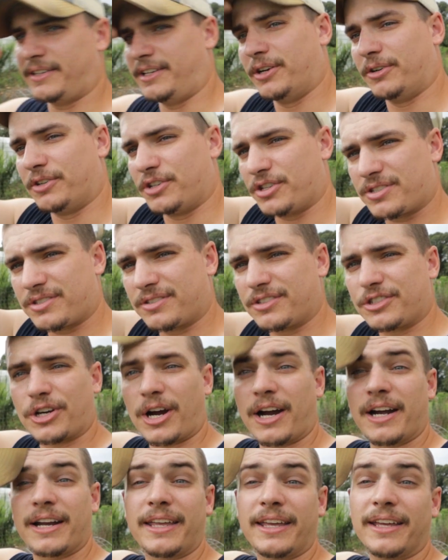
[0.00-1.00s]
you know, just
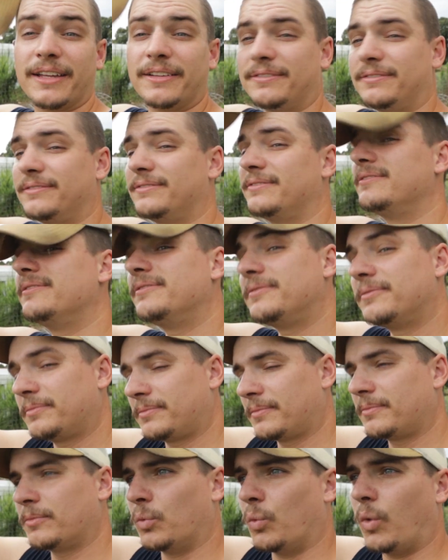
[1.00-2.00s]
try to get
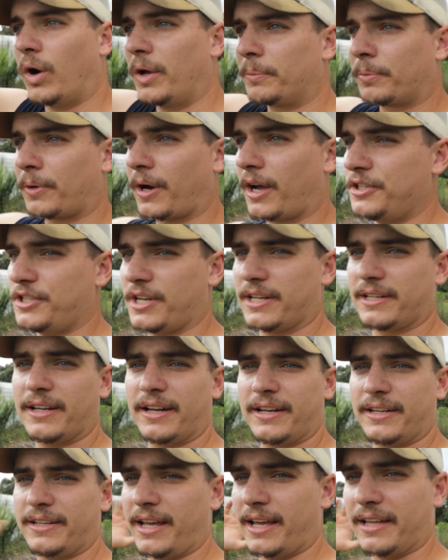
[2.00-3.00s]
one project
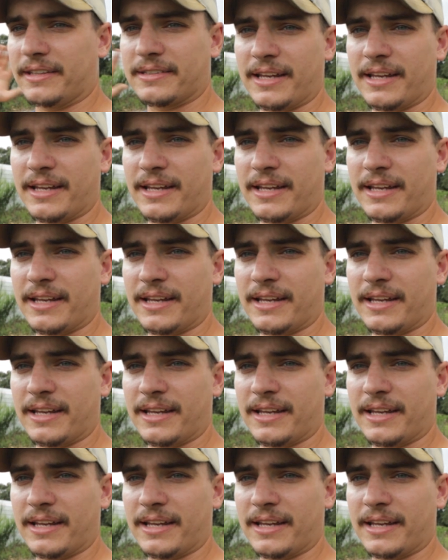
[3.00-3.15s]
done a day.